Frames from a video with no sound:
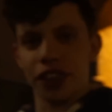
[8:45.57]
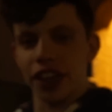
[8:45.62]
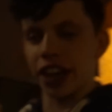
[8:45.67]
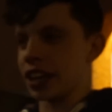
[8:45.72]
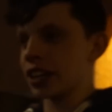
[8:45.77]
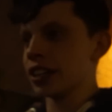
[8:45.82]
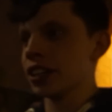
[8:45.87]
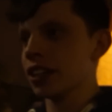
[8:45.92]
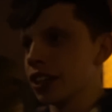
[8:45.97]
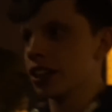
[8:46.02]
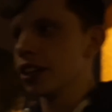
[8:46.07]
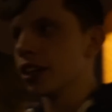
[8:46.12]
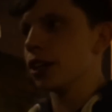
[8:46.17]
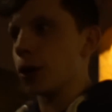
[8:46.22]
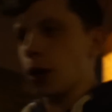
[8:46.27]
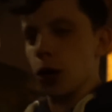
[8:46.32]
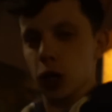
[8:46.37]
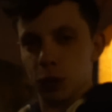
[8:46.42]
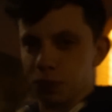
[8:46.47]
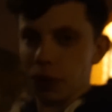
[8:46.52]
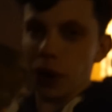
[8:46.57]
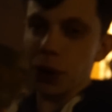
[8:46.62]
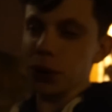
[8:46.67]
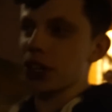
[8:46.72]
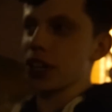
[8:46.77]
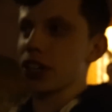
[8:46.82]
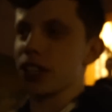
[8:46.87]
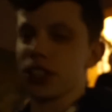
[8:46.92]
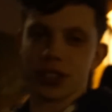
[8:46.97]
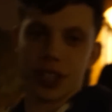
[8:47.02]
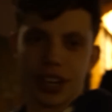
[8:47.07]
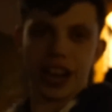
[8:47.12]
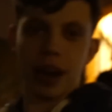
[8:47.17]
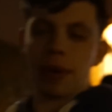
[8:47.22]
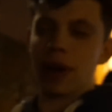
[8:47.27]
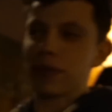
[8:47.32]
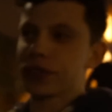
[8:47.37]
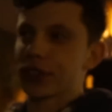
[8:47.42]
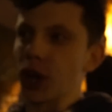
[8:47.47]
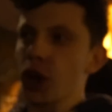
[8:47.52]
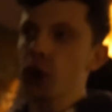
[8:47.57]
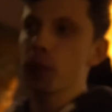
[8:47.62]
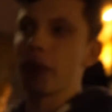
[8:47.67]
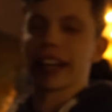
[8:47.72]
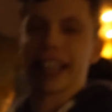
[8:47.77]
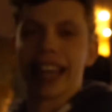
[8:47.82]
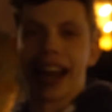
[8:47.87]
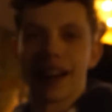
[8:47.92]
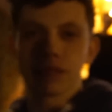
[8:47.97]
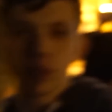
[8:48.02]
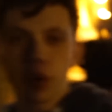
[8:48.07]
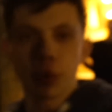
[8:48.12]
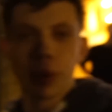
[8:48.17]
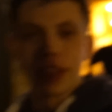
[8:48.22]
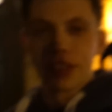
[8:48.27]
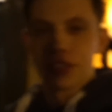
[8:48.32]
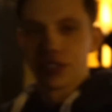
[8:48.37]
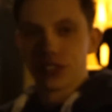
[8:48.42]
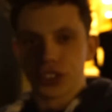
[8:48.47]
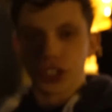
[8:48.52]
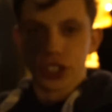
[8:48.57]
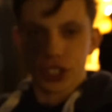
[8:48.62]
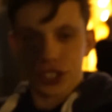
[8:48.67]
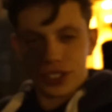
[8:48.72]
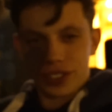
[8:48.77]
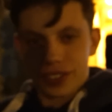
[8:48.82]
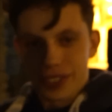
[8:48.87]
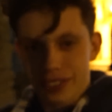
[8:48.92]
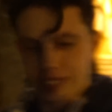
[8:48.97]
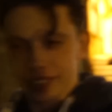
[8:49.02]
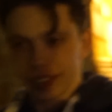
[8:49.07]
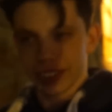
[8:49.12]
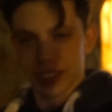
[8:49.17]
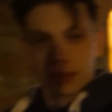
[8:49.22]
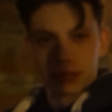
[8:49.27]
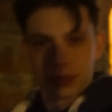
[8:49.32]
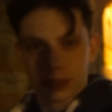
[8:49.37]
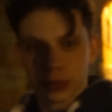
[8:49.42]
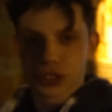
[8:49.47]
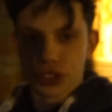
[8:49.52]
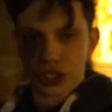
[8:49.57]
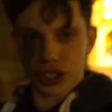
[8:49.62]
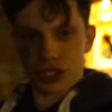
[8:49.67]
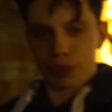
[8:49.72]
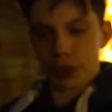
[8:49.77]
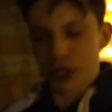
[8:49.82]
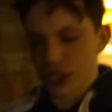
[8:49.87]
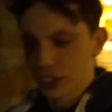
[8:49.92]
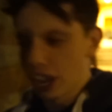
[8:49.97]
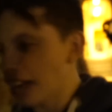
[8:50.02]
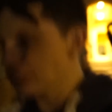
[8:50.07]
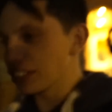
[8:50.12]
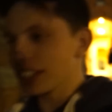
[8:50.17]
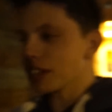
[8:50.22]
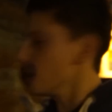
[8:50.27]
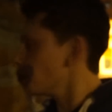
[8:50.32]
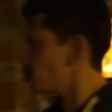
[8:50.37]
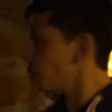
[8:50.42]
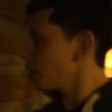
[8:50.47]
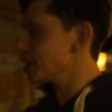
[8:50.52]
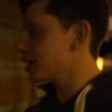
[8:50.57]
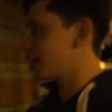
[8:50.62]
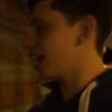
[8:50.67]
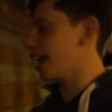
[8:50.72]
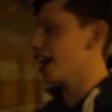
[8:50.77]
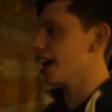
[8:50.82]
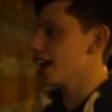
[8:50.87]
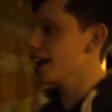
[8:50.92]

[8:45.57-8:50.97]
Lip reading: thing is broken, so now I'm having to hold my camera with just... I didn't break it!